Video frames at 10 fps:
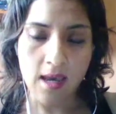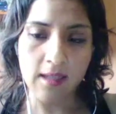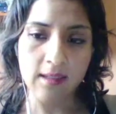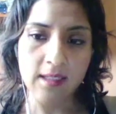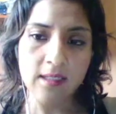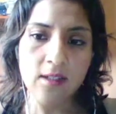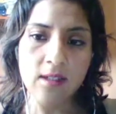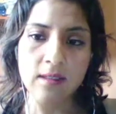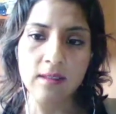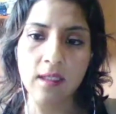And then you
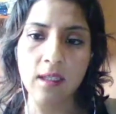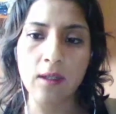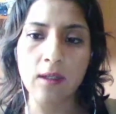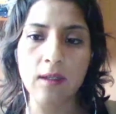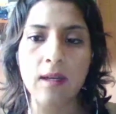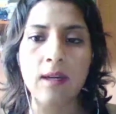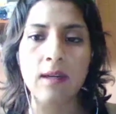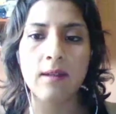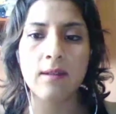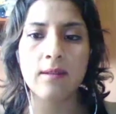can see
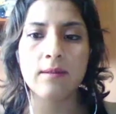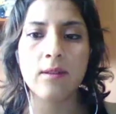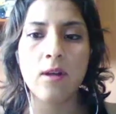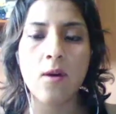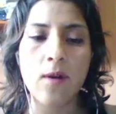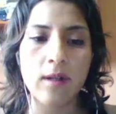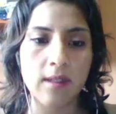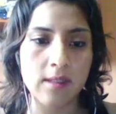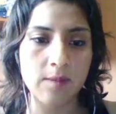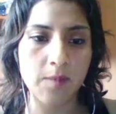
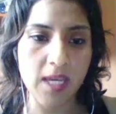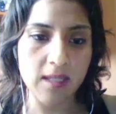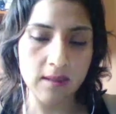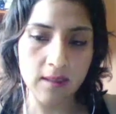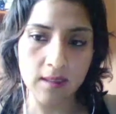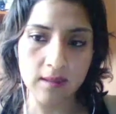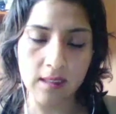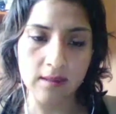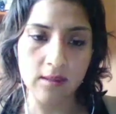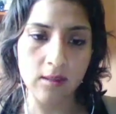co-working spaces
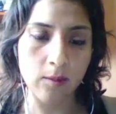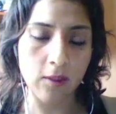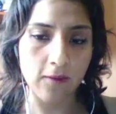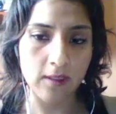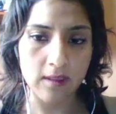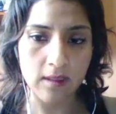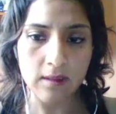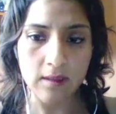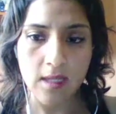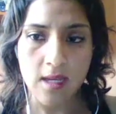and some
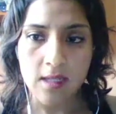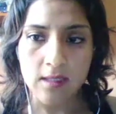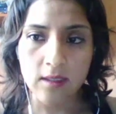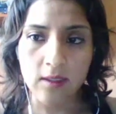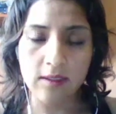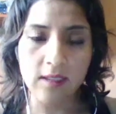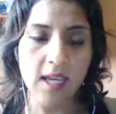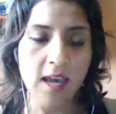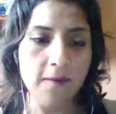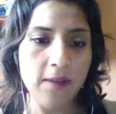offices. So they
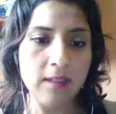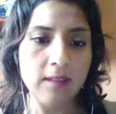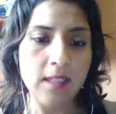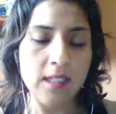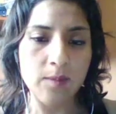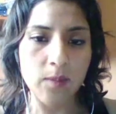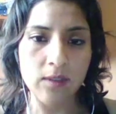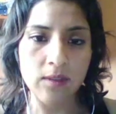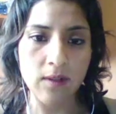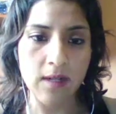haven't
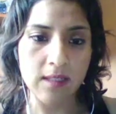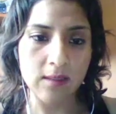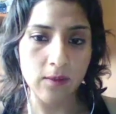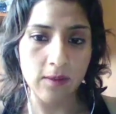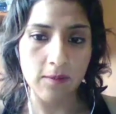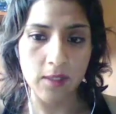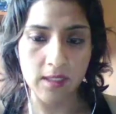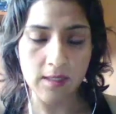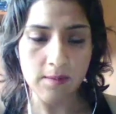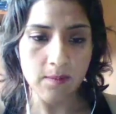sponsored us with
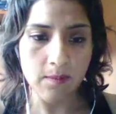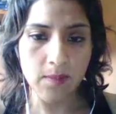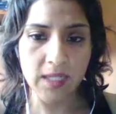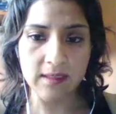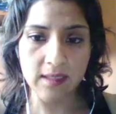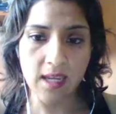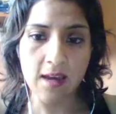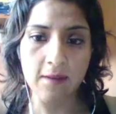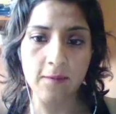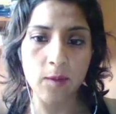money, but they
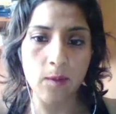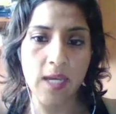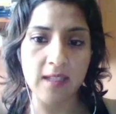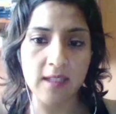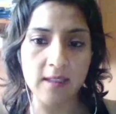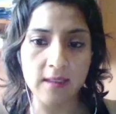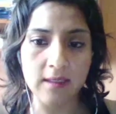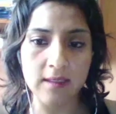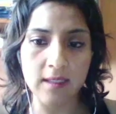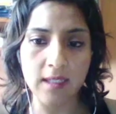have provided
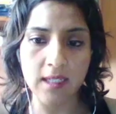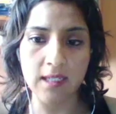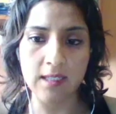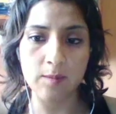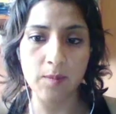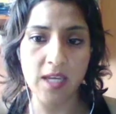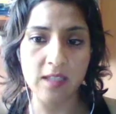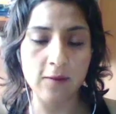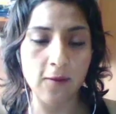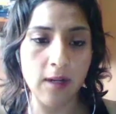a
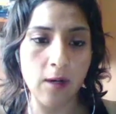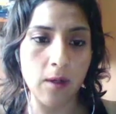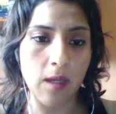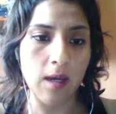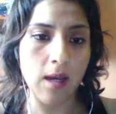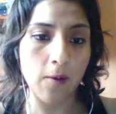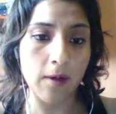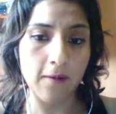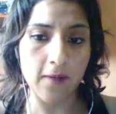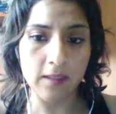space for
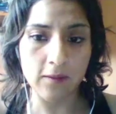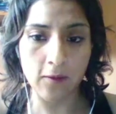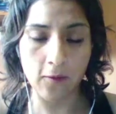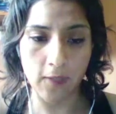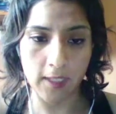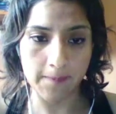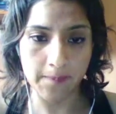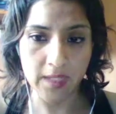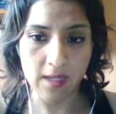our events for free.